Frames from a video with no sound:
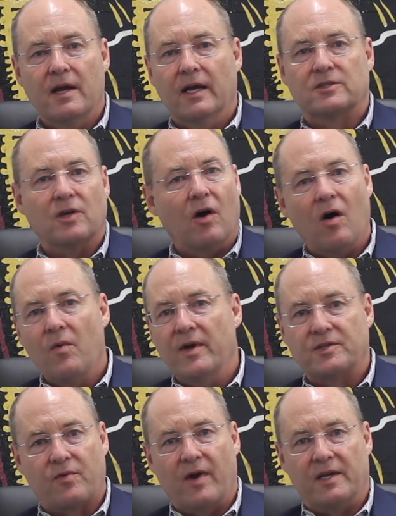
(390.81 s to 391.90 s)
It's
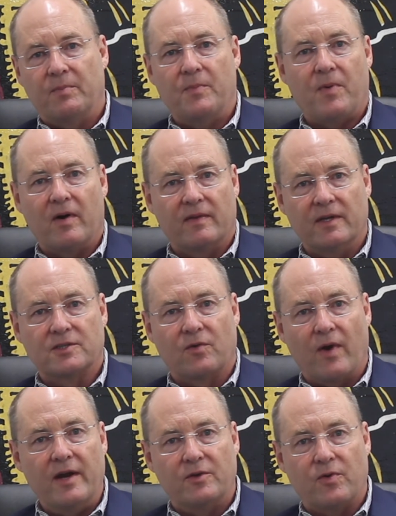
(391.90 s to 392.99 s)
always great to be part of this
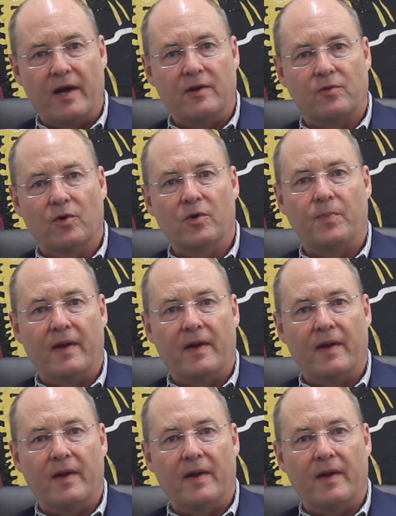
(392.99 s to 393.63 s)
great trade group